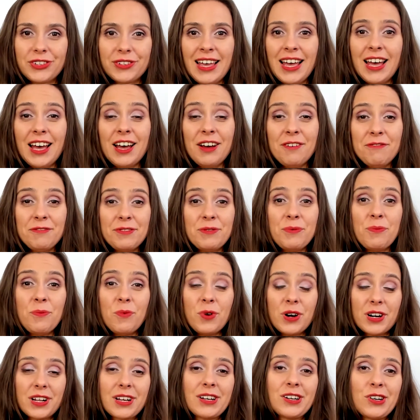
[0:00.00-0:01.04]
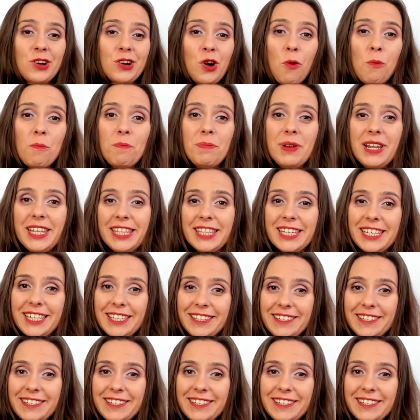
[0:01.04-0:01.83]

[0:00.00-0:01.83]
of the work completed.